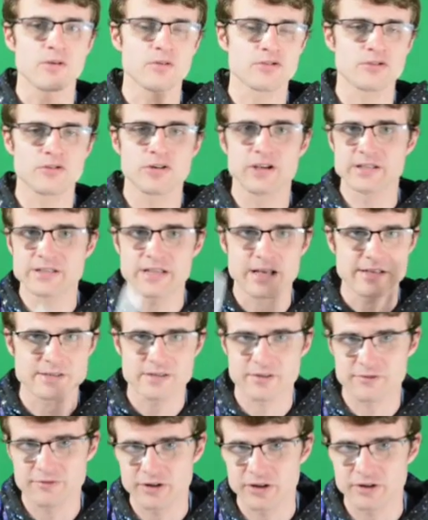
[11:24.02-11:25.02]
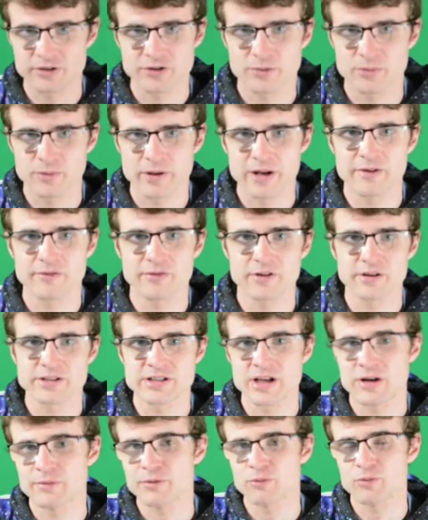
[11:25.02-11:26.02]
3 Tesla field or whatever,
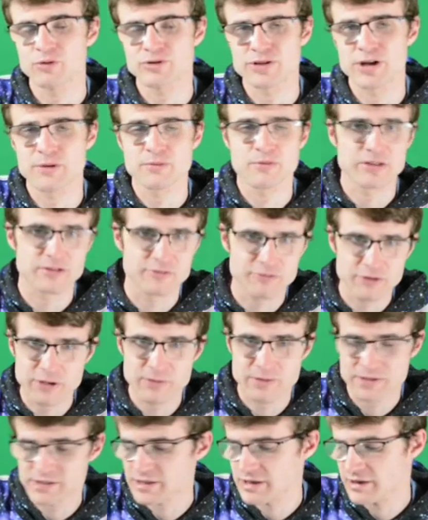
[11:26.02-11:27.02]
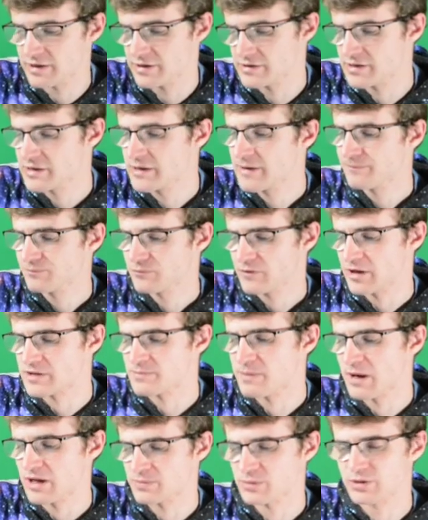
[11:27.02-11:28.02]
tell me what the frequency is. It's
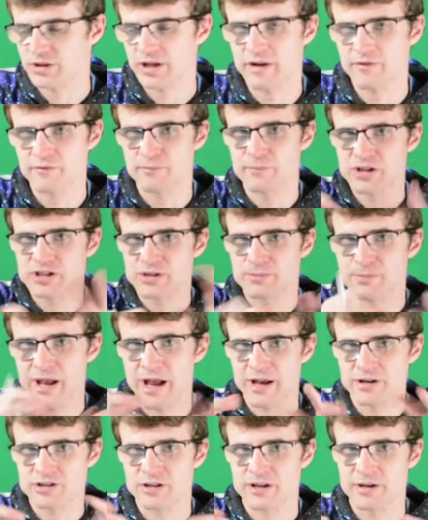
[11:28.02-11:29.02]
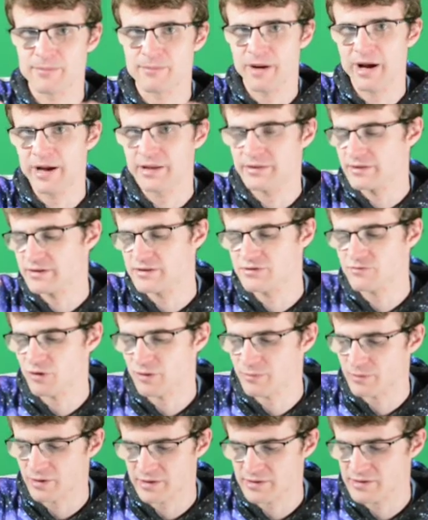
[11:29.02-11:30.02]
possible to kind of mish and mash and combine these
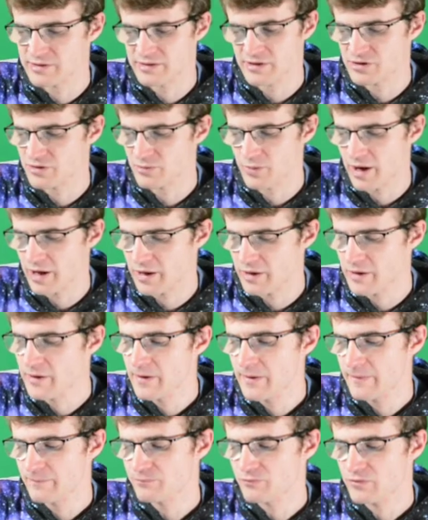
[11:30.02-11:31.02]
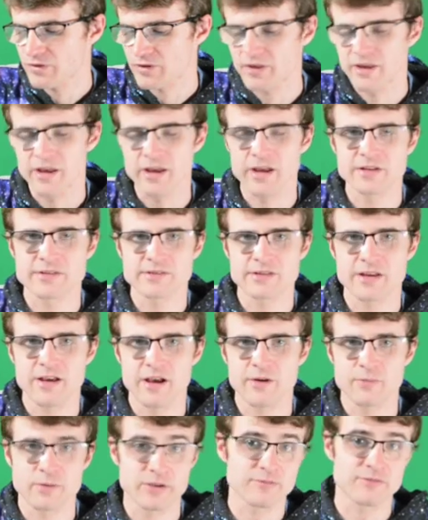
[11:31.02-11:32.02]
formulas in such a way that
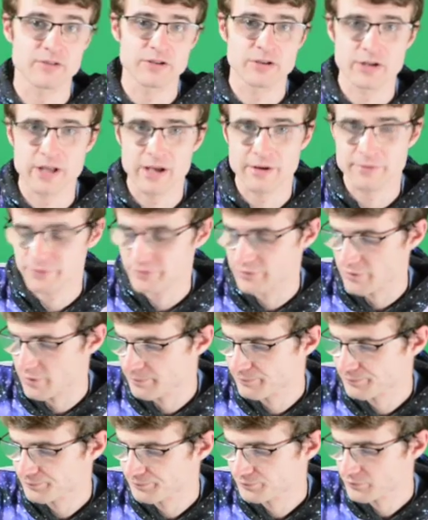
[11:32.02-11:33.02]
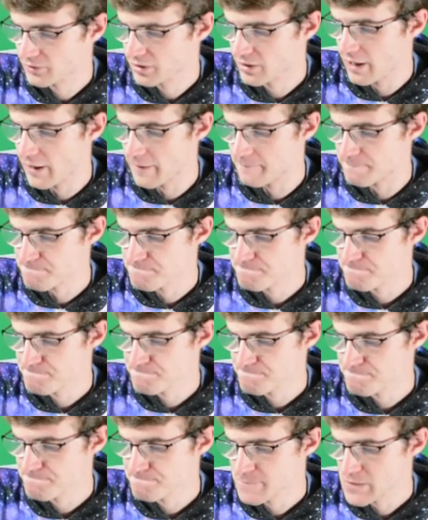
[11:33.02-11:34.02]
we can figure it out. So, okay,
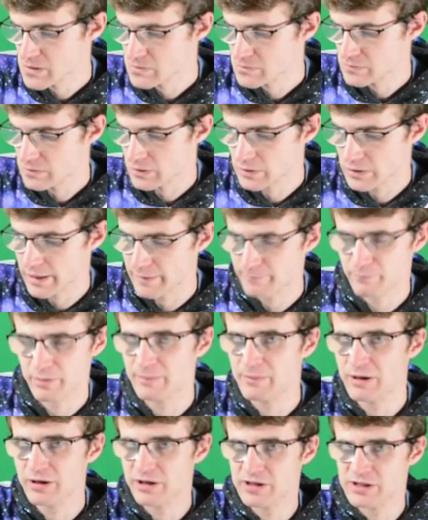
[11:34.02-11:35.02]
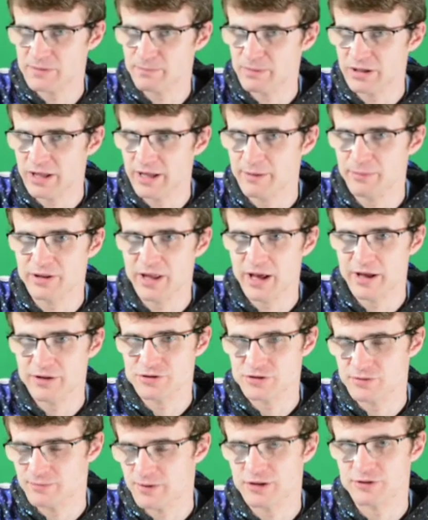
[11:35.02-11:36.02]
all right, but I'm not going to belabor that
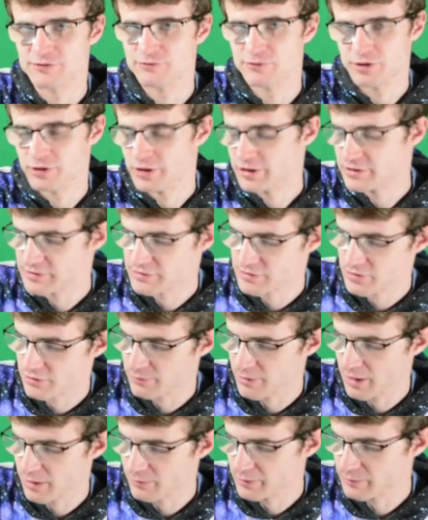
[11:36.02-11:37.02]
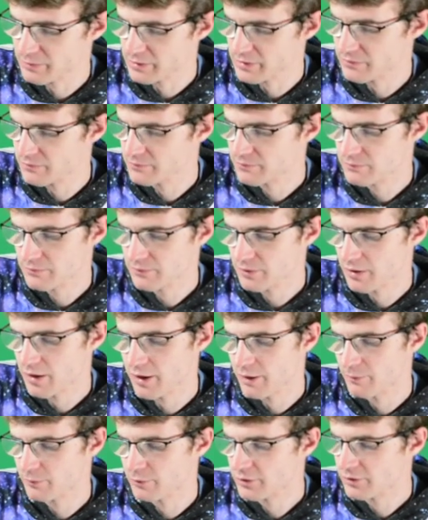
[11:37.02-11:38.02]
too much for reasons that'll probably be
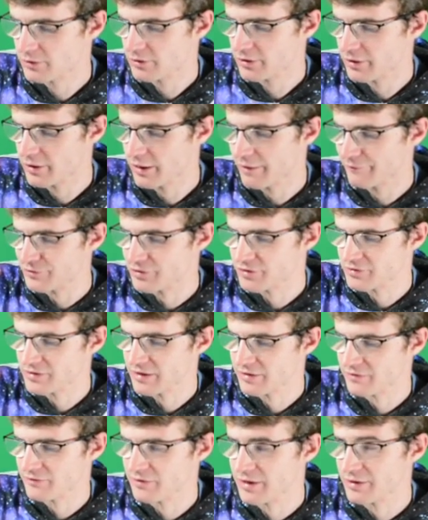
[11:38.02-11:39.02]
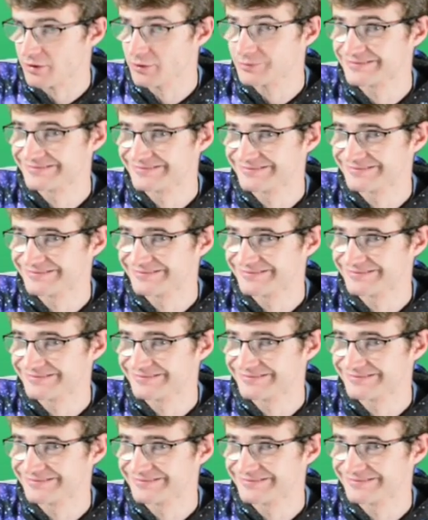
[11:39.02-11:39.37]
clear after you take the final.